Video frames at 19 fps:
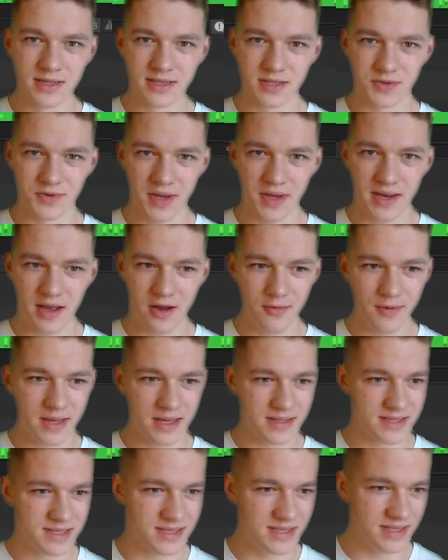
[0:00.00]
So yeah, now we
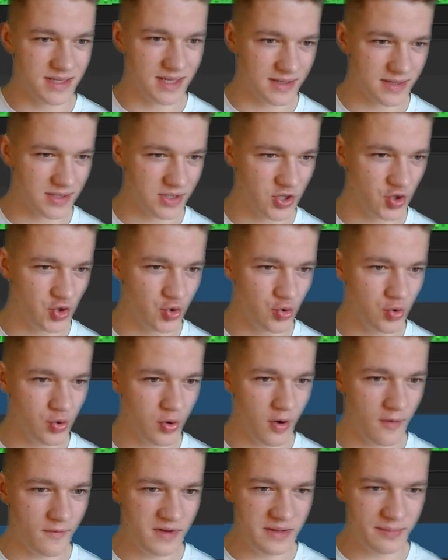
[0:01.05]
can see that
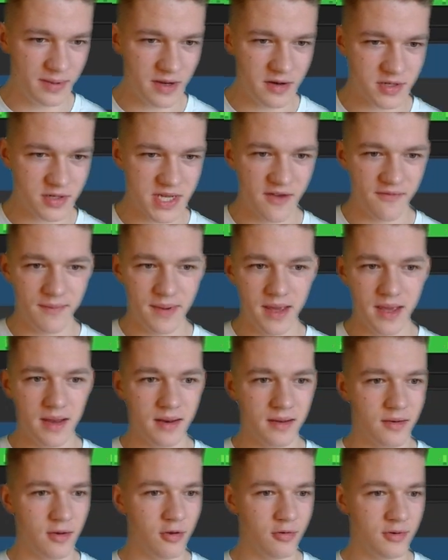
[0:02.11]
two of the players have
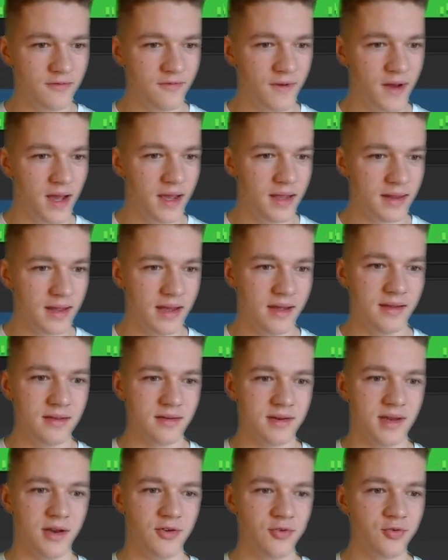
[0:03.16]
been notified and
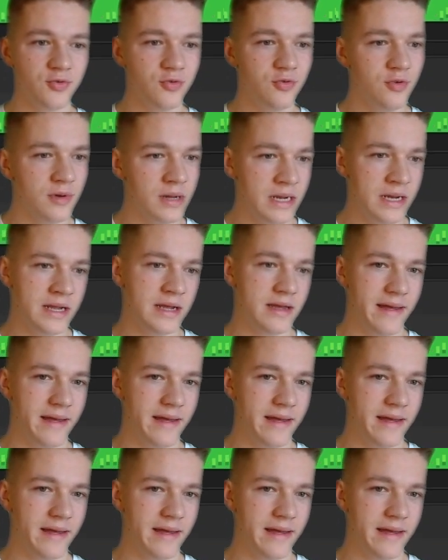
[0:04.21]
another two.